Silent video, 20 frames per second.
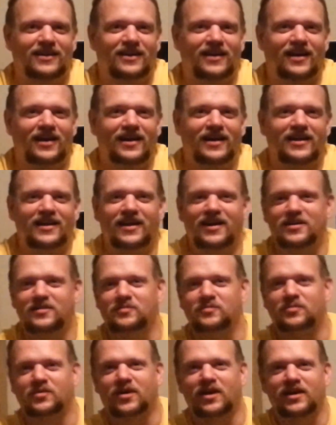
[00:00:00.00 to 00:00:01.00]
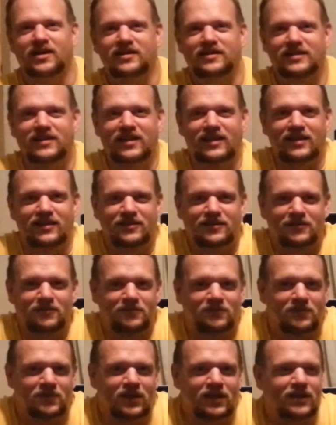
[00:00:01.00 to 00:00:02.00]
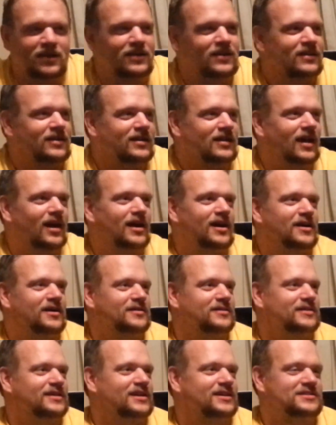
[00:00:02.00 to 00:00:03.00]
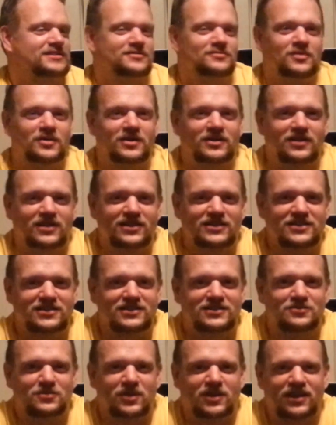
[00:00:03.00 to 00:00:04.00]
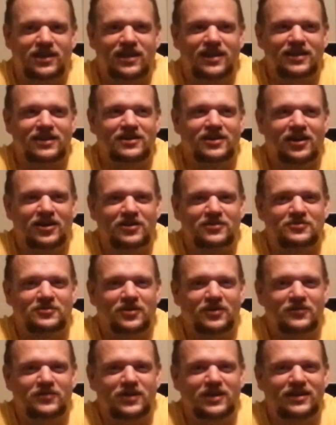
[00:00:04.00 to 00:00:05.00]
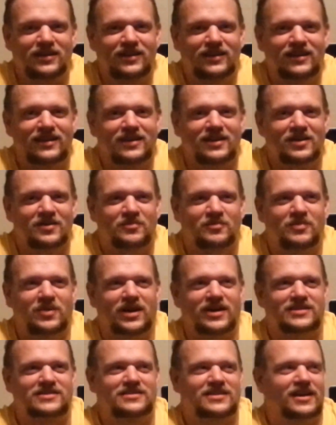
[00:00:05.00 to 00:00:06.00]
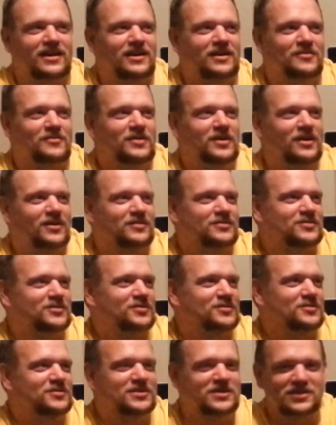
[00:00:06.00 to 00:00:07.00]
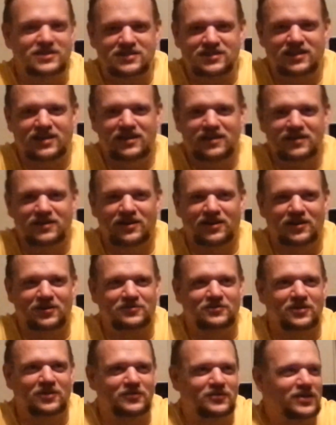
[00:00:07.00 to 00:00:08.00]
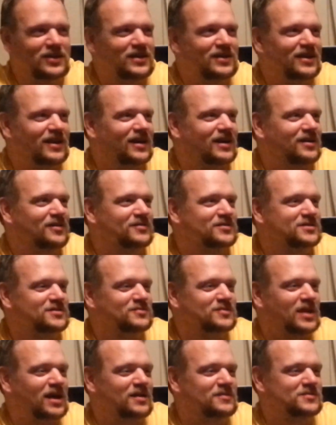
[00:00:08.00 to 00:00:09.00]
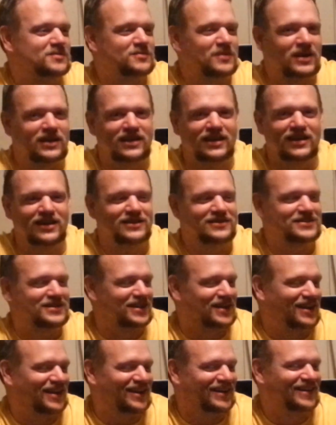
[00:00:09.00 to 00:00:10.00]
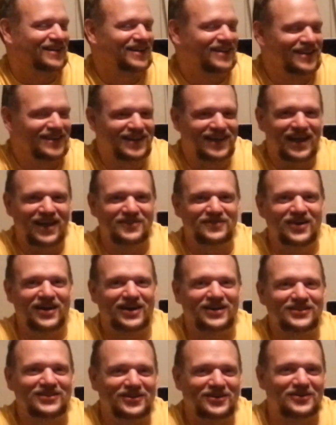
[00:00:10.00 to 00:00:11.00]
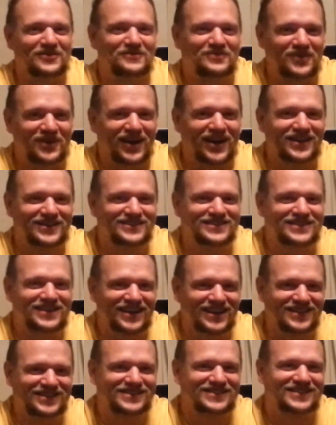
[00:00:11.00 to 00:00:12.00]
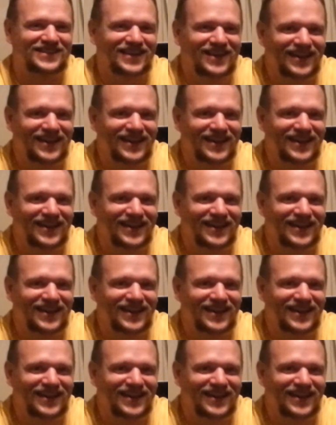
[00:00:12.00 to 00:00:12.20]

Hi, I am Brian Keaton. Yes, this is with King Kong Roofing, but we don't do just King Kong Roofing. Sometimes my kids have other projects,